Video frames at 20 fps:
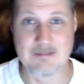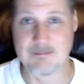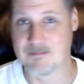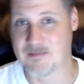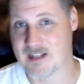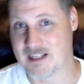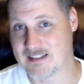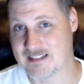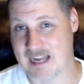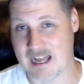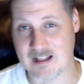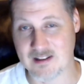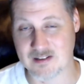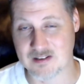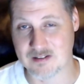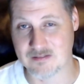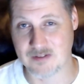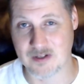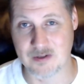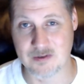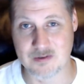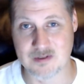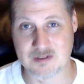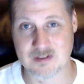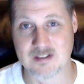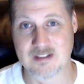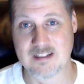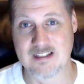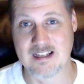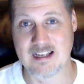They tallied the votes,
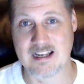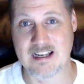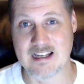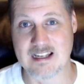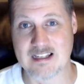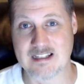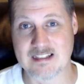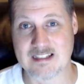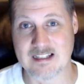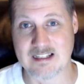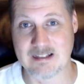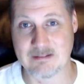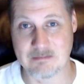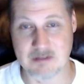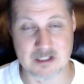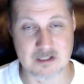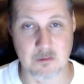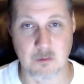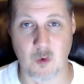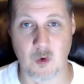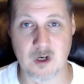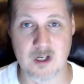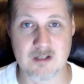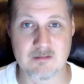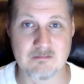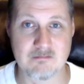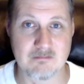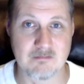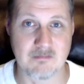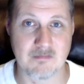and this
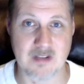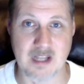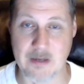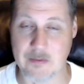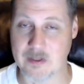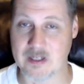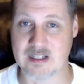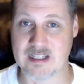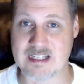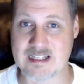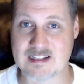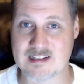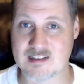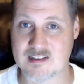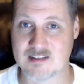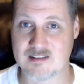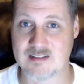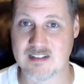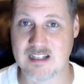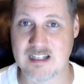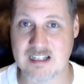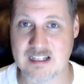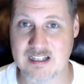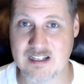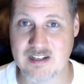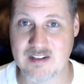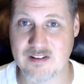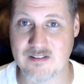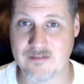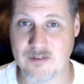morning they released
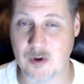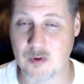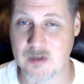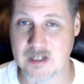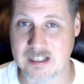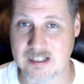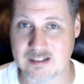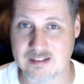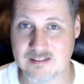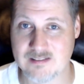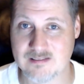the voting